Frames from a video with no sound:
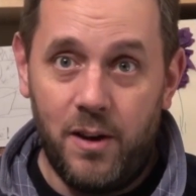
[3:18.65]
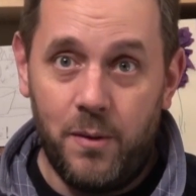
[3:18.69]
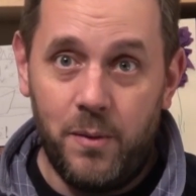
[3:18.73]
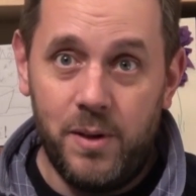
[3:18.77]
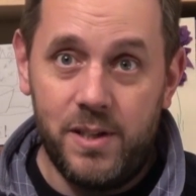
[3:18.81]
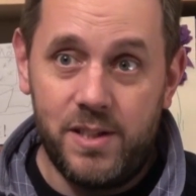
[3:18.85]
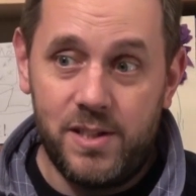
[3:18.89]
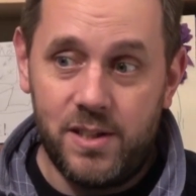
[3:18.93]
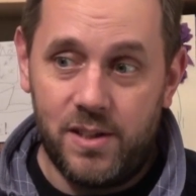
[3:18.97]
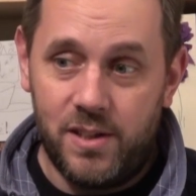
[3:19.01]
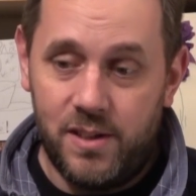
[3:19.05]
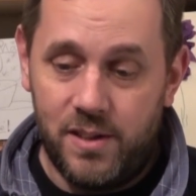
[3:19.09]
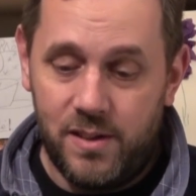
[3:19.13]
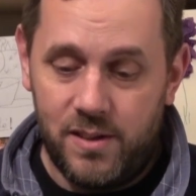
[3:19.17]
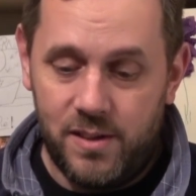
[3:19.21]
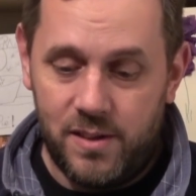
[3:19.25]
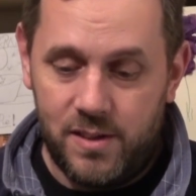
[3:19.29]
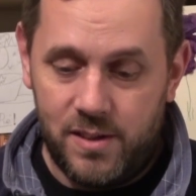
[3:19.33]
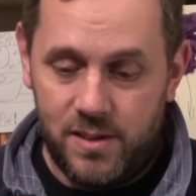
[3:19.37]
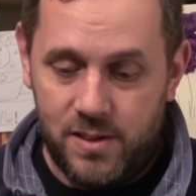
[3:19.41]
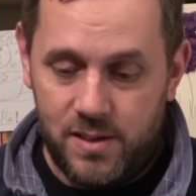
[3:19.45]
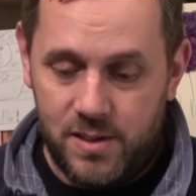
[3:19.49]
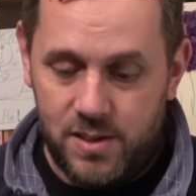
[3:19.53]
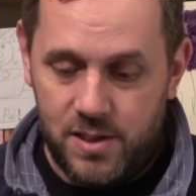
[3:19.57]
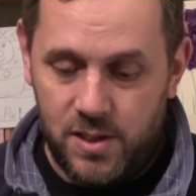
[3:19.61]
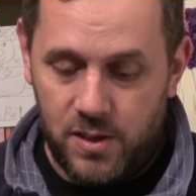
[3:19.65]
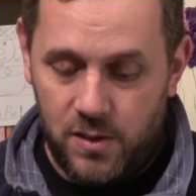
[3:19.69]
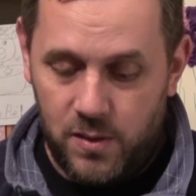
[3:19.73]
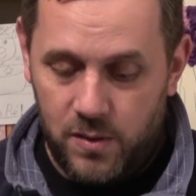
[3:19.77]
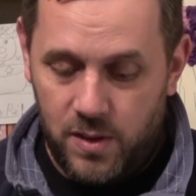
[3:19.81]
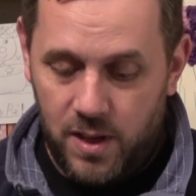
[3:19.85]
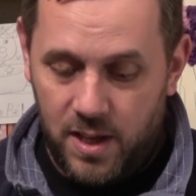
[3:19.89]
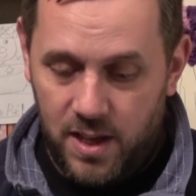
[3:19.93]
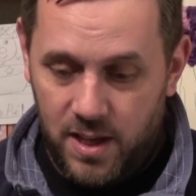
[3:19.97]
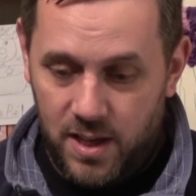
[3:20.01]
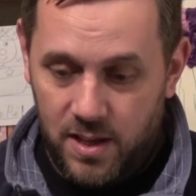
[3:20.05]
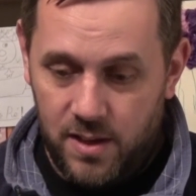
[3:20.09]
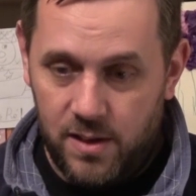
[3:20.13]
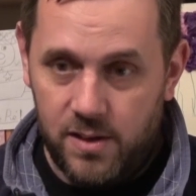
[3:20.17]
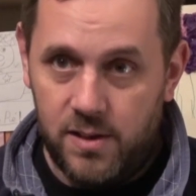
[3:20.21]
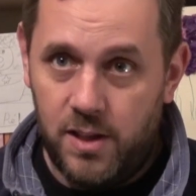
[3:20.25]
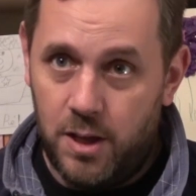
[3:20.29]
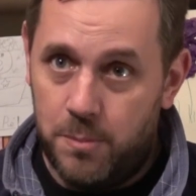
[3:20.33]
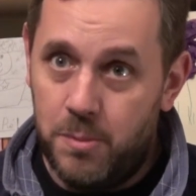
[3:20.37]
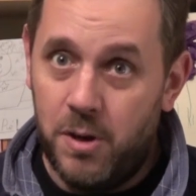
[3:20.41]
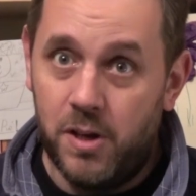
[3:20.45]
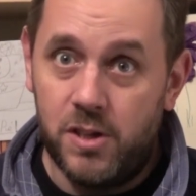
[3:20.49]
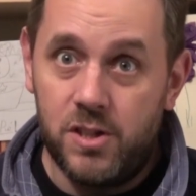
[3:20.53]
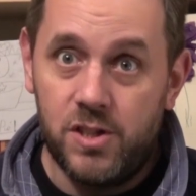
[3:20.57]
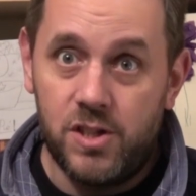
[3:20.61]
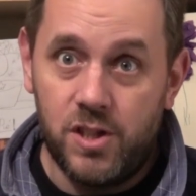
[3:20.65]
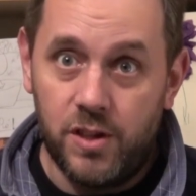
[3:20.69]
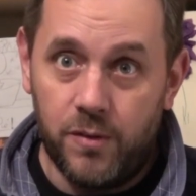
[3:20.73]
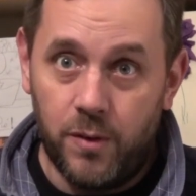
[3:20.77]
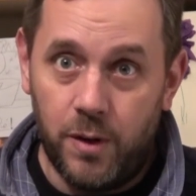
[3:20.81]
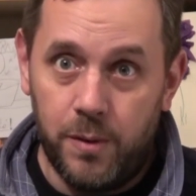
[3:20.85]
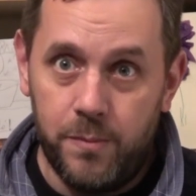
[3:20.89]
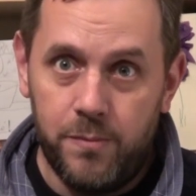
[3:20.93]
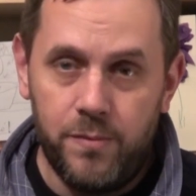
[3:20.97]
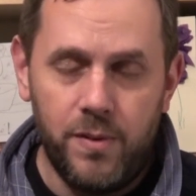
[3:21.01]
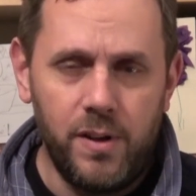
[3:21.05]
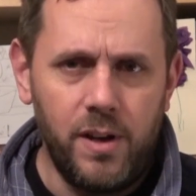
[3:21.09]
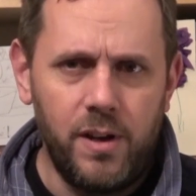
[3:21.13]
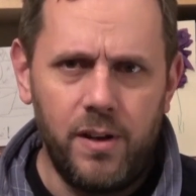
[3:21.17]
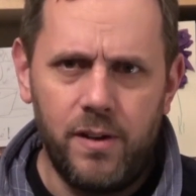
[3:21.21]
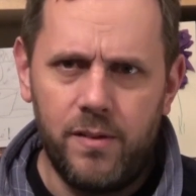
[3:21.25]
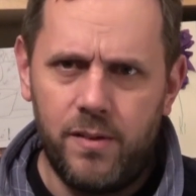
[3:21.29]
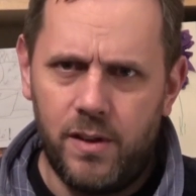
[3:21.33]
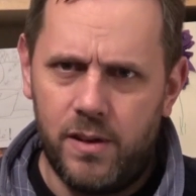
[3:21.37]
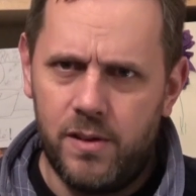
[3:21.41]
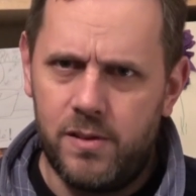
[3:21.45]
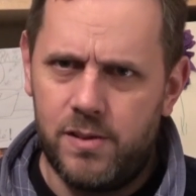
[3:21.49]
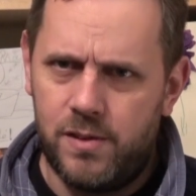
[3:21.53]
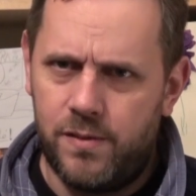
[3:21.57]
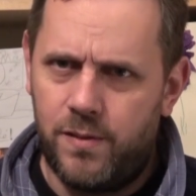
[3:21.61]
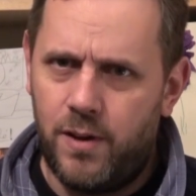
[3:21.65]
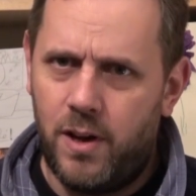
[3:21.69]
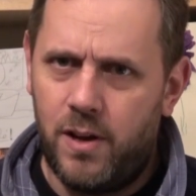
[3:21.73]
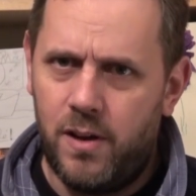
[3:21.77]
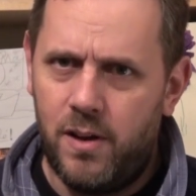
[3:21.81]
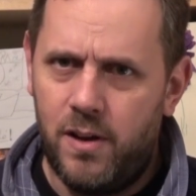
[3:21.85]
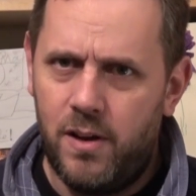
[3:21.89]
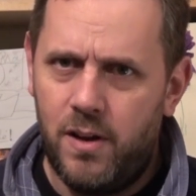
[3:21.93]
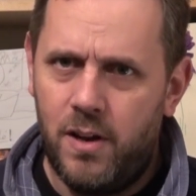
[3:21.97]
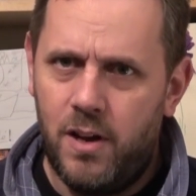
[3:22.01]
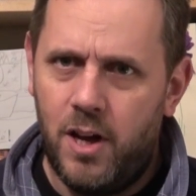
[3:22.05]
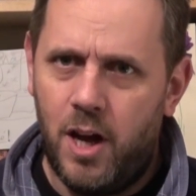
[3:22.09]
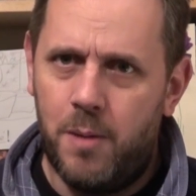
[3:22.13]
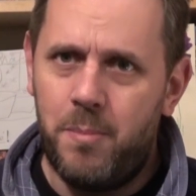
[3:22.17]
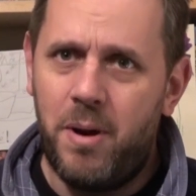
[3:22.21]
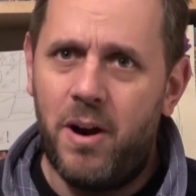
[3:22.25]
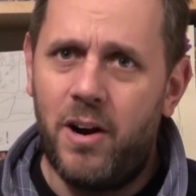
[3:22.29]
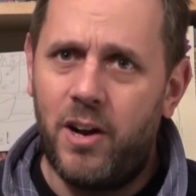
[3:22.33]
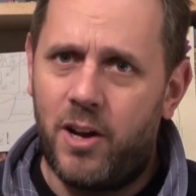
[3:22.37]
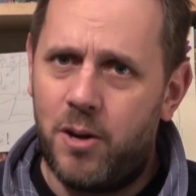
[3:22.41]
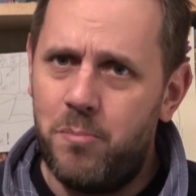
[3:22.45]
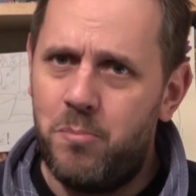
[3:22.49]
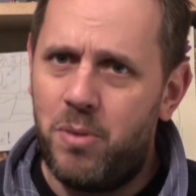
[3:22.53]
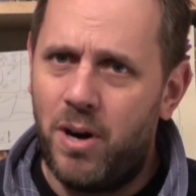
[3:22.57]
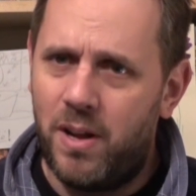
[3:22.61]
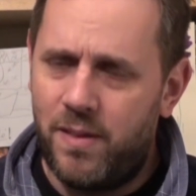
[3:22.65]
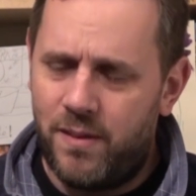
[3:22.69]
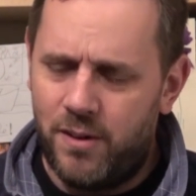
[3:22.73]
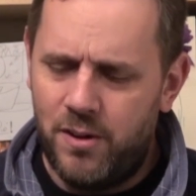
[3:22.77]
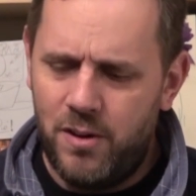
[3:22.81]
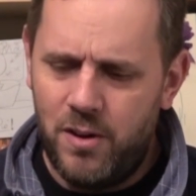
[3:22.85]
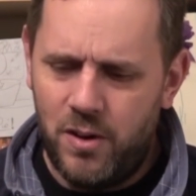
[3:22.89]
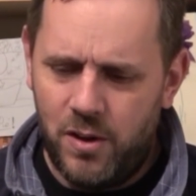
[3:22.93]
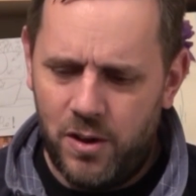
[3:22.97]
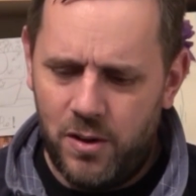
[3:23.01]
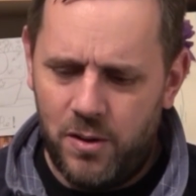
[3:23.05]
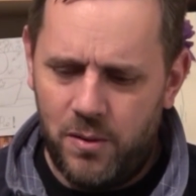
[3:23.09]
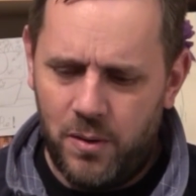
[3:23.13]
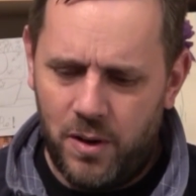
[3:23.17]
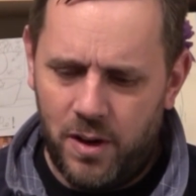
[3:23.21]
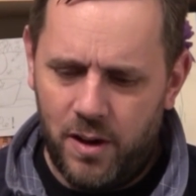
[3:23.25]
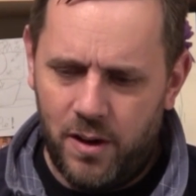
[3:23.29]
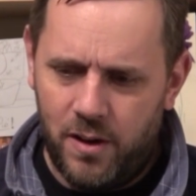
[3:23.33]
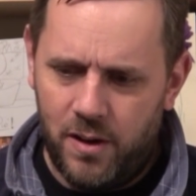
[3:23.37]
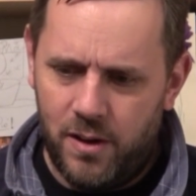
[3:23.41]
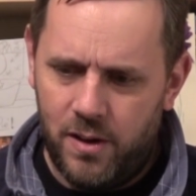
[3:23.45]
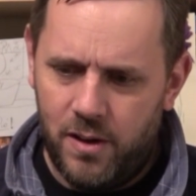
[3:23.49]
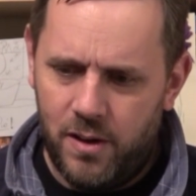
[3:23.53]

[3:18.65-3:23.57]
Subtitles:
I went to the emergency room for those of our American brethren who